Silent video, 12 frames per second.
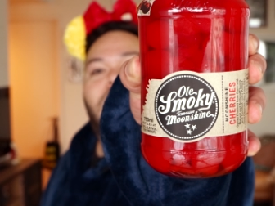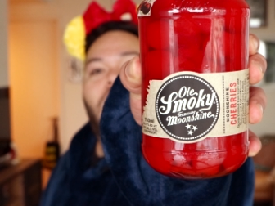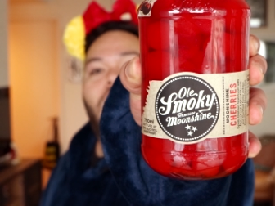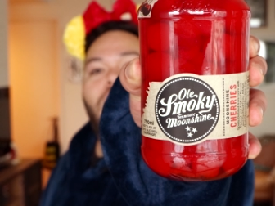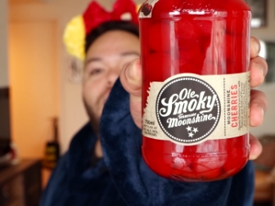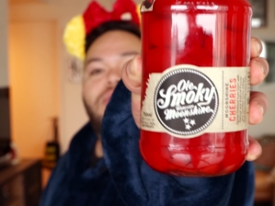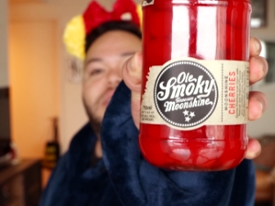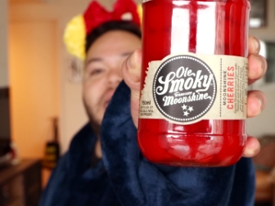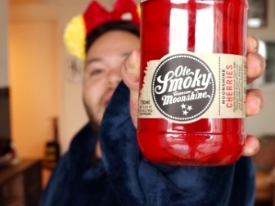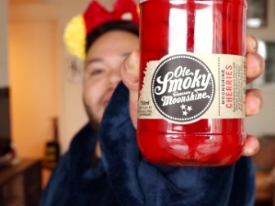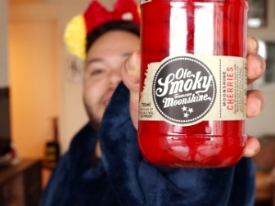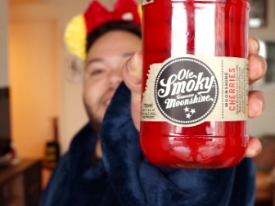Old
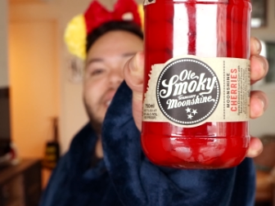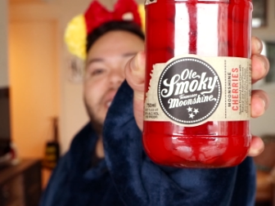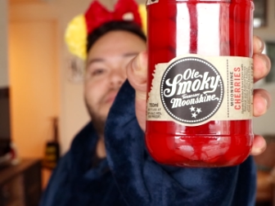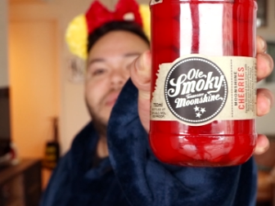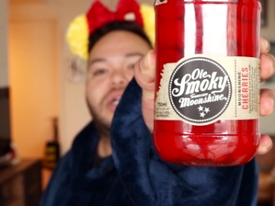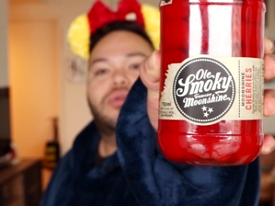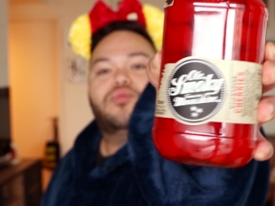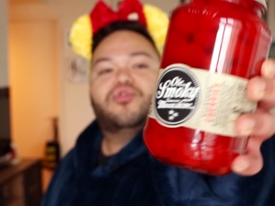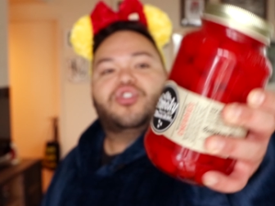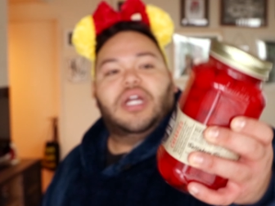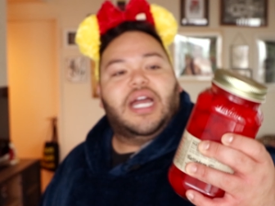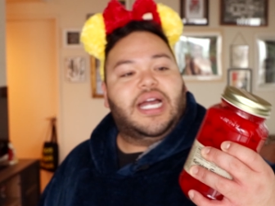Tennessee
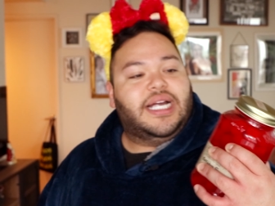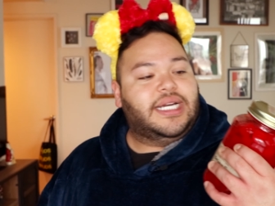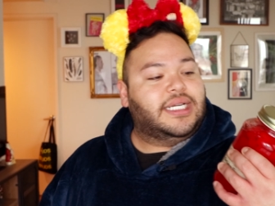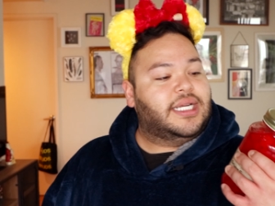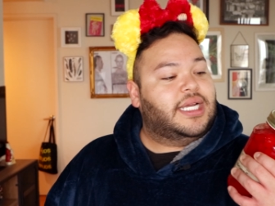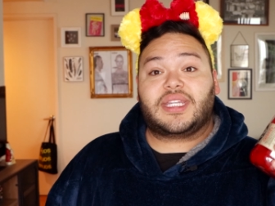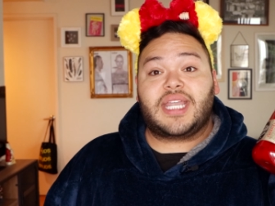Moonshine.